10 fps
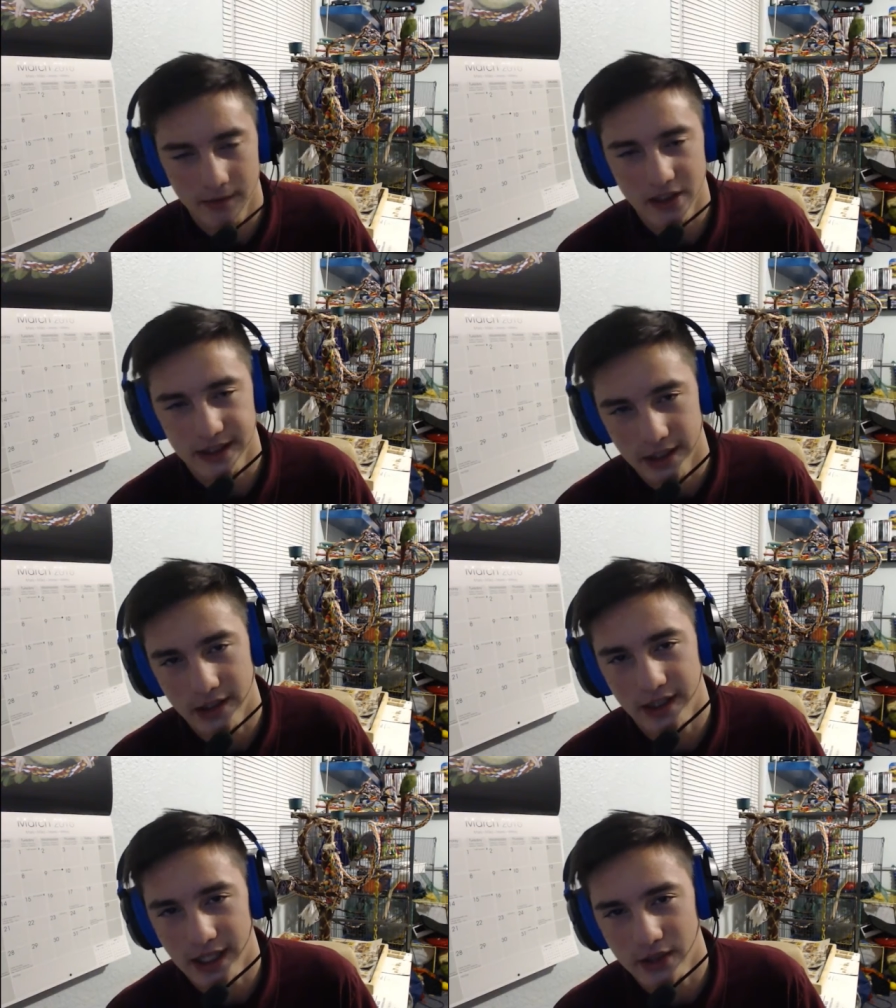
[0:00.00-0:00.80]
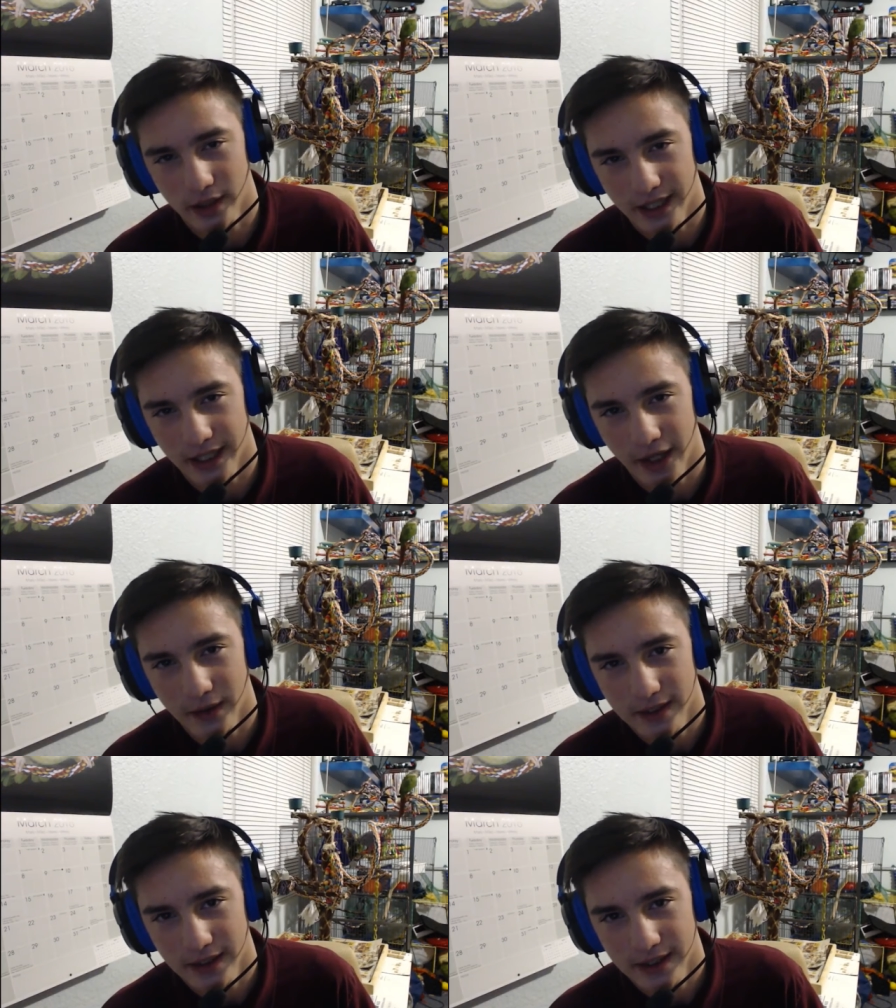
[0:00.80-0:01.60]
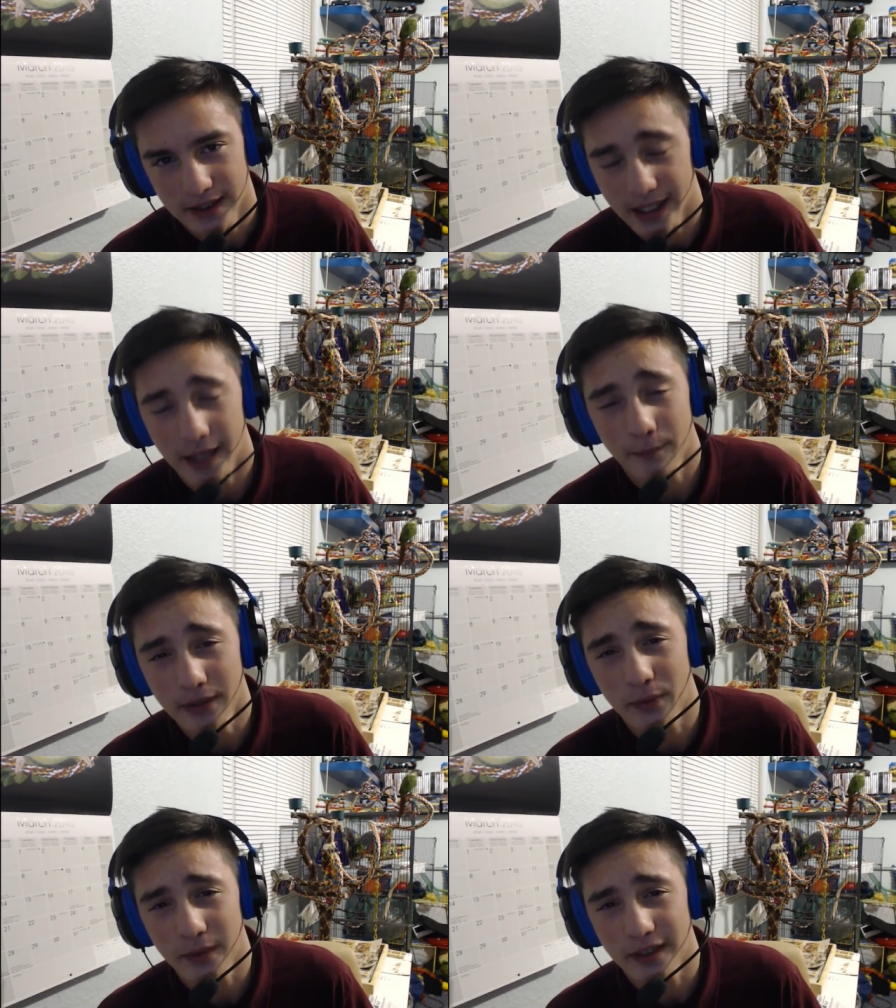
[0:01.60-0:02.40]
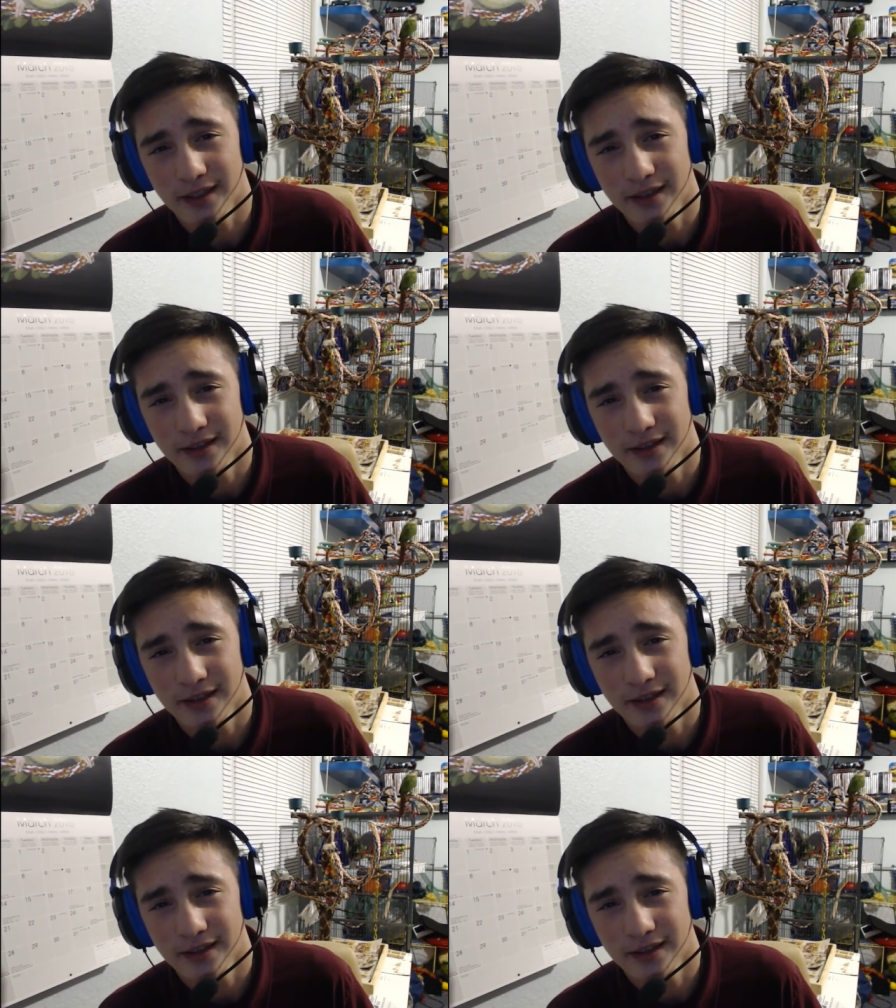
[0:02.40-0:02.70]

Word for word: me just tell you guys right now, that I'm pretty weird.